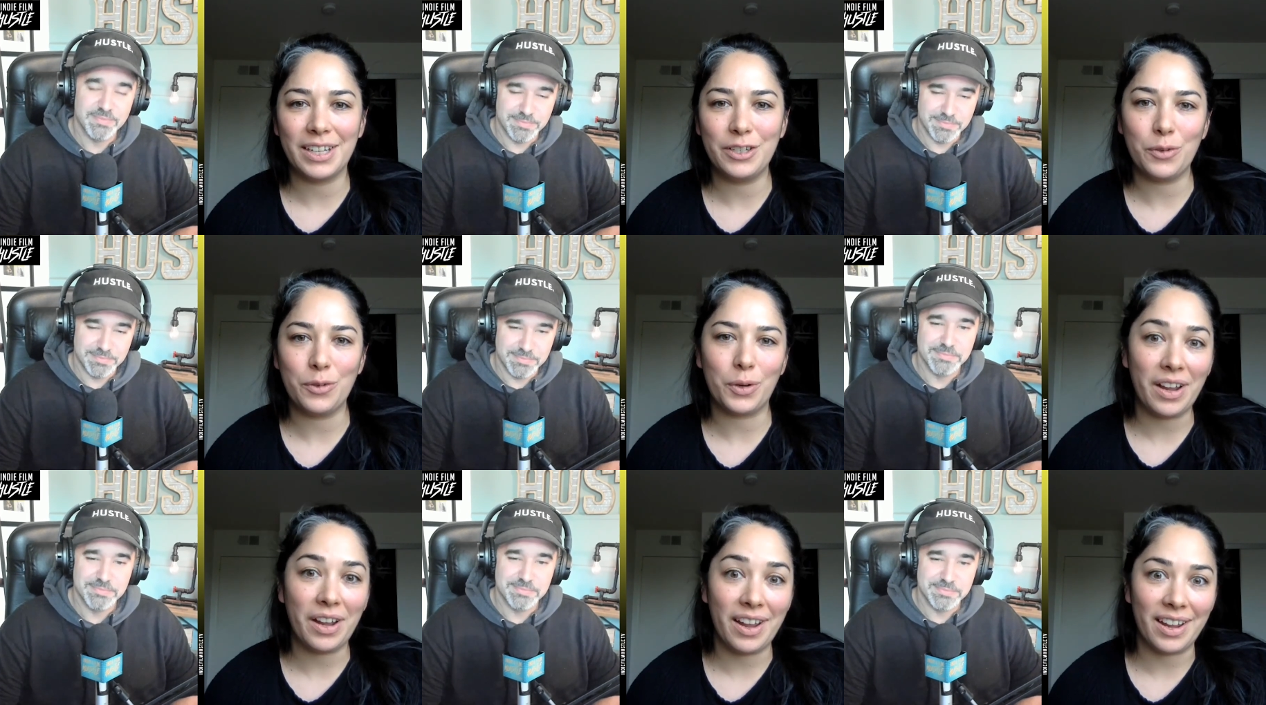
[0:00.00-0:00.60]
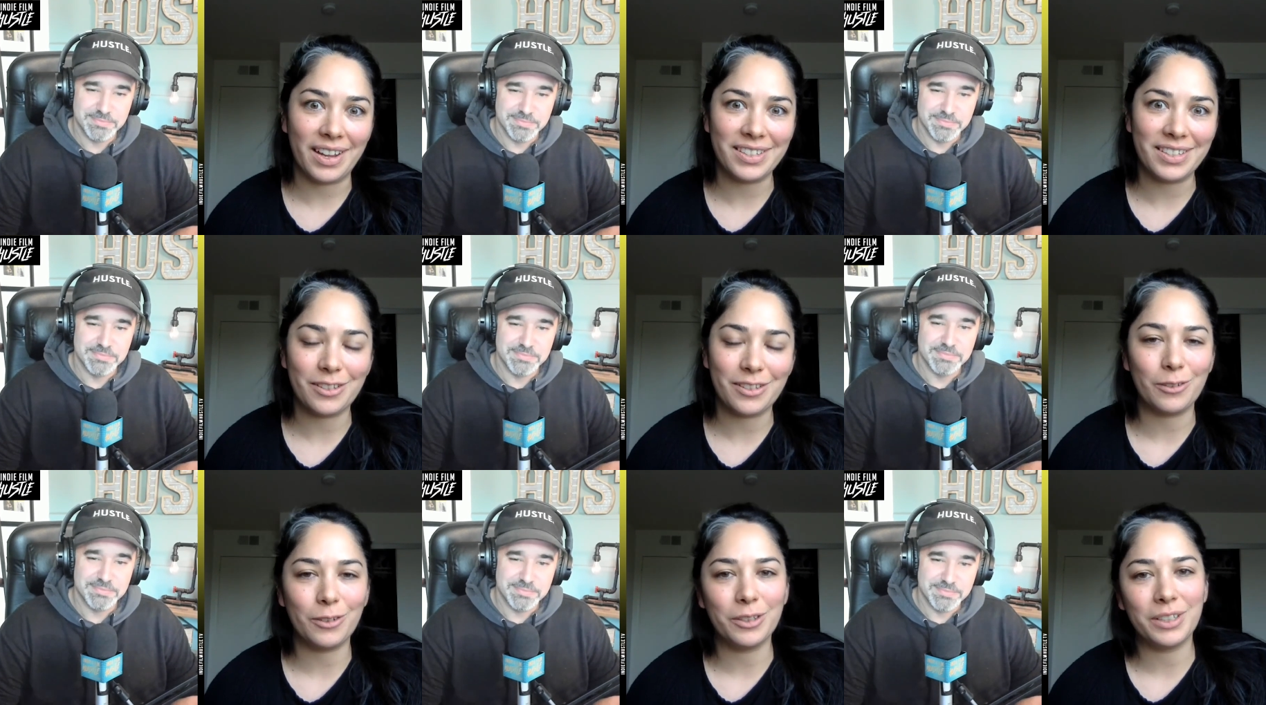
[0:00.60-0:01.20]
Speaker 1: and you are not
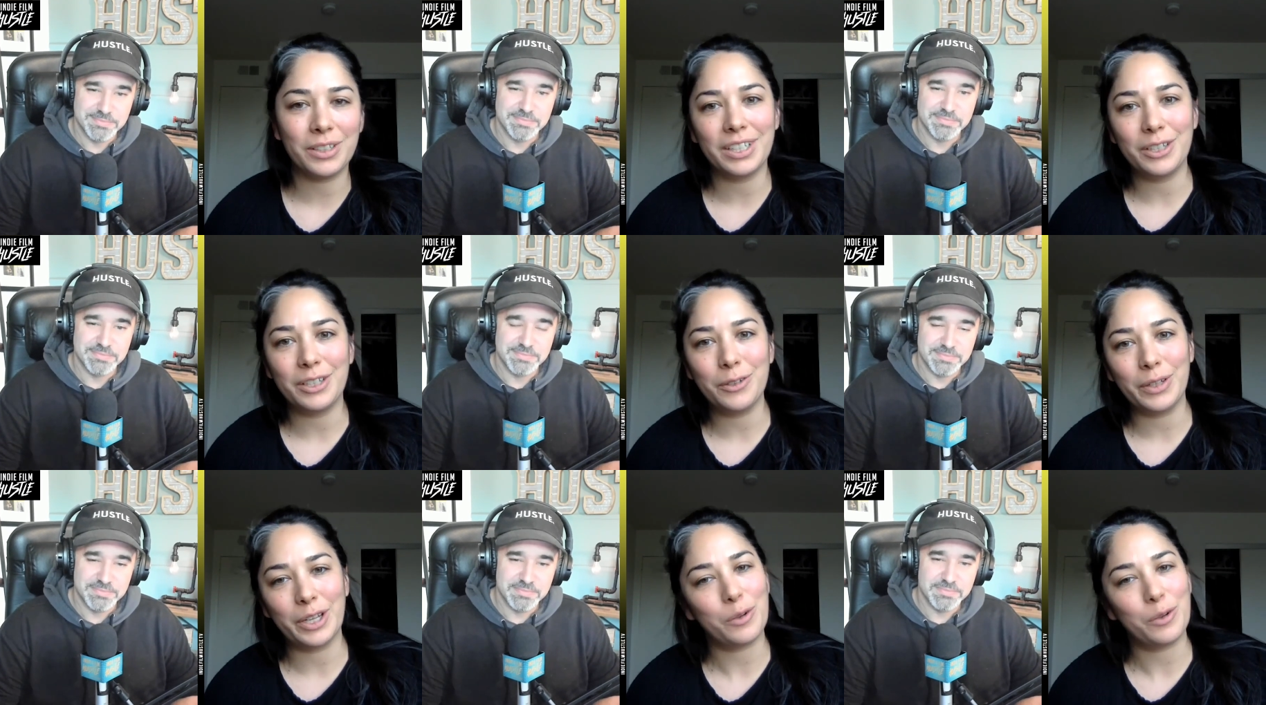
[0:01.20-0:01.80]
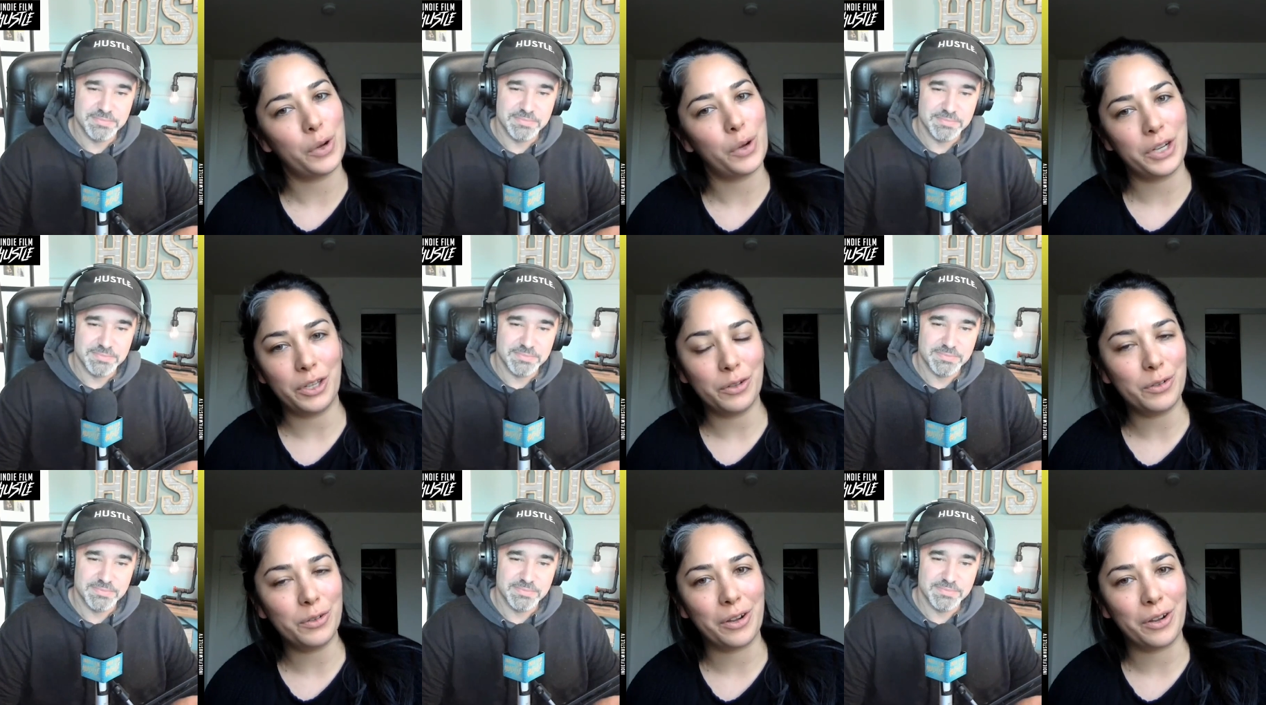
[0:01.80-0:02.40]
so they're looking at you like what do
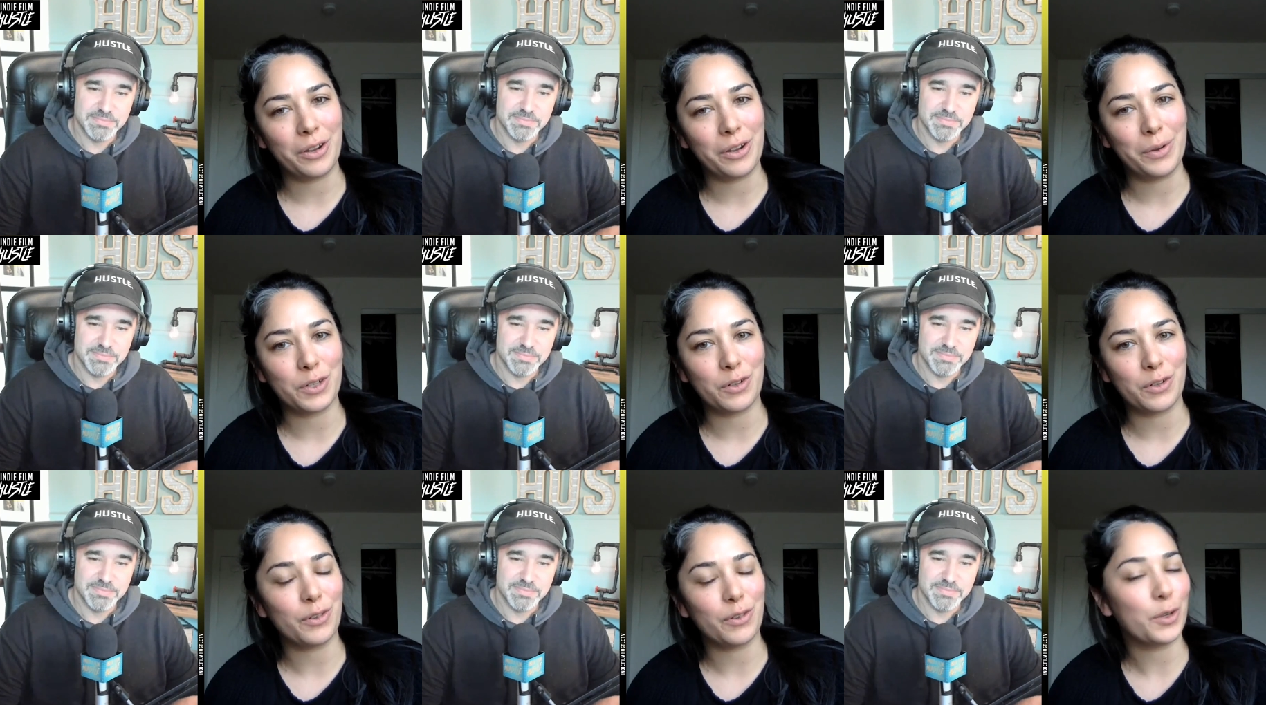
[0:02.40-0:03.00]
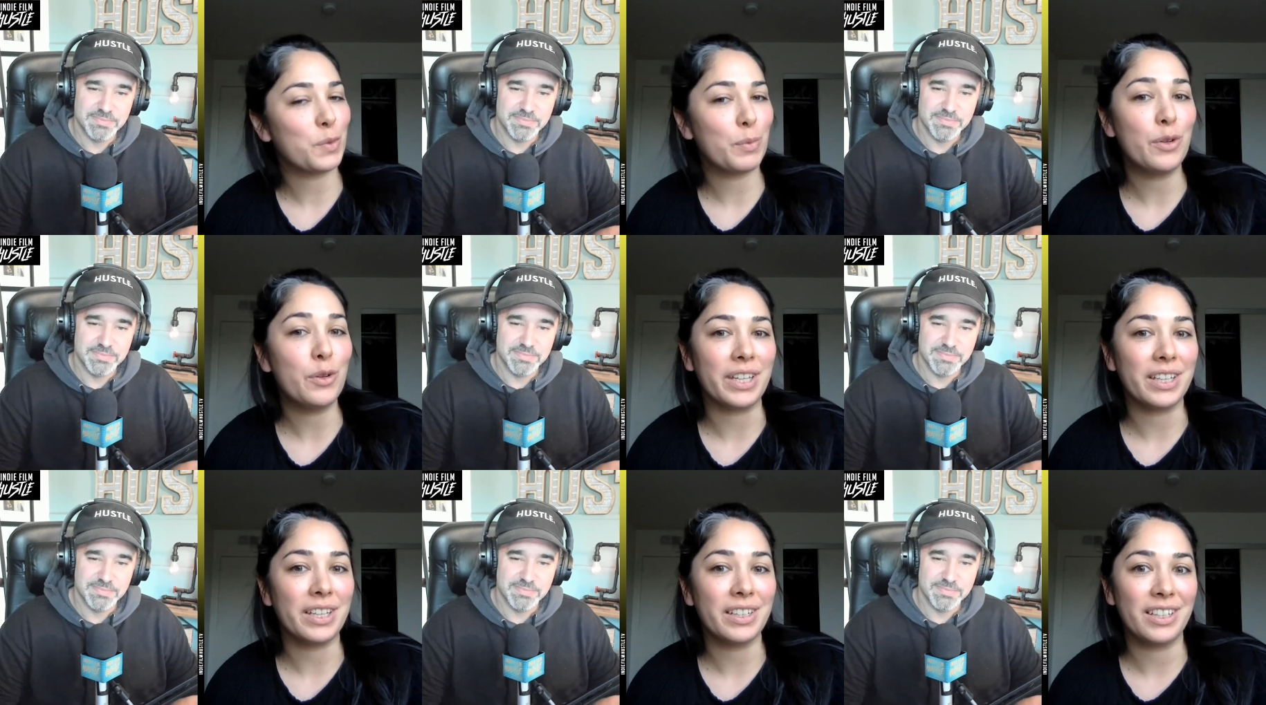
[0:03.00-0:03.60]
you know it's your first
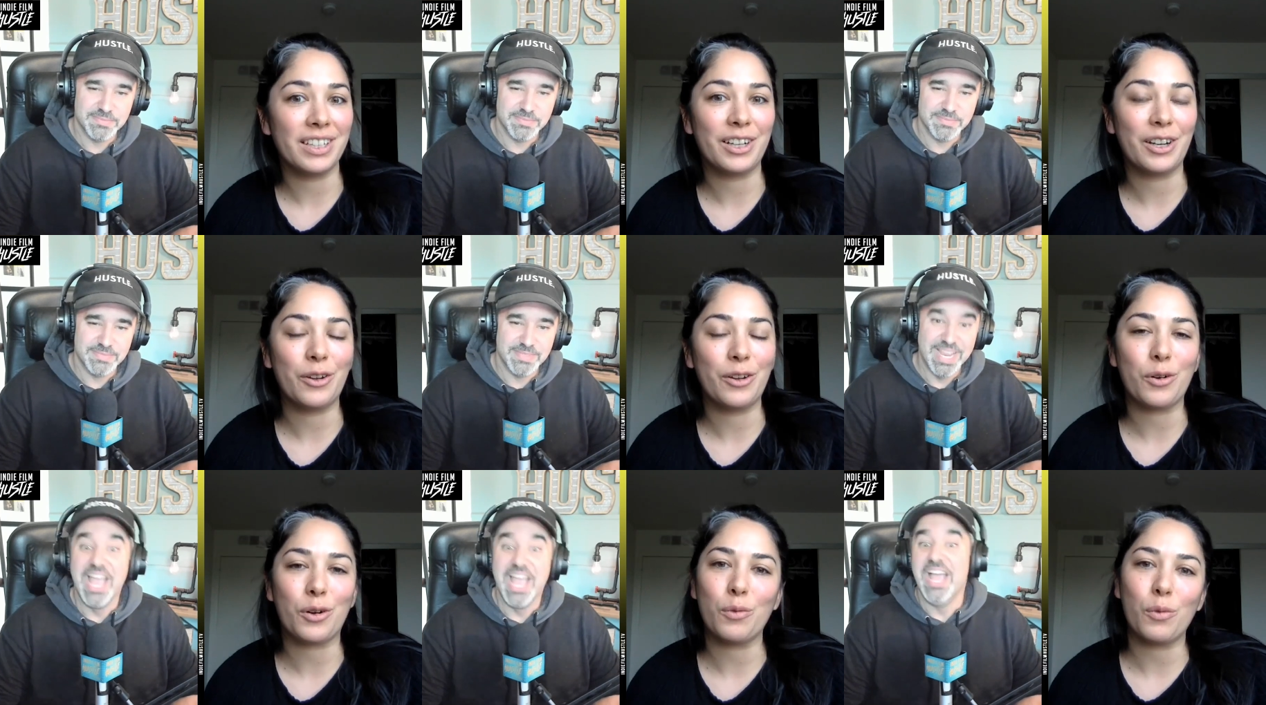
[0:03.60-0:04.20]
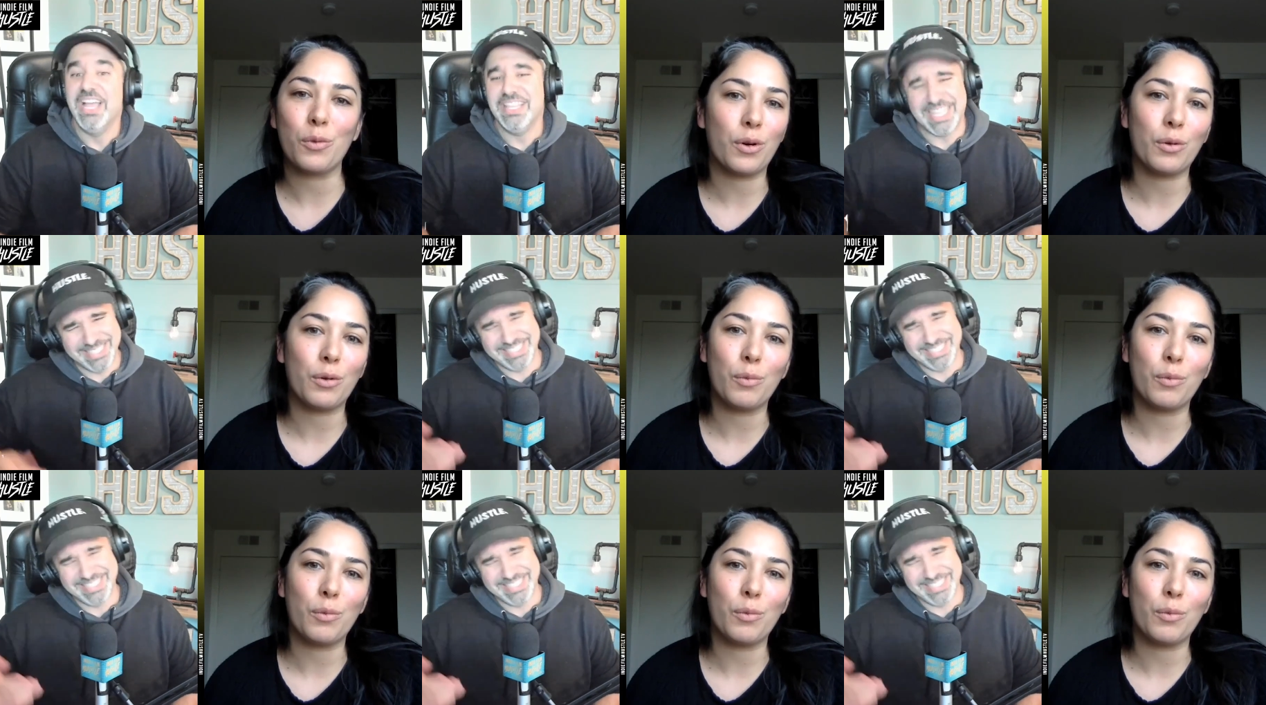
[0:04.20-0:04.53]
movie you know or, That's...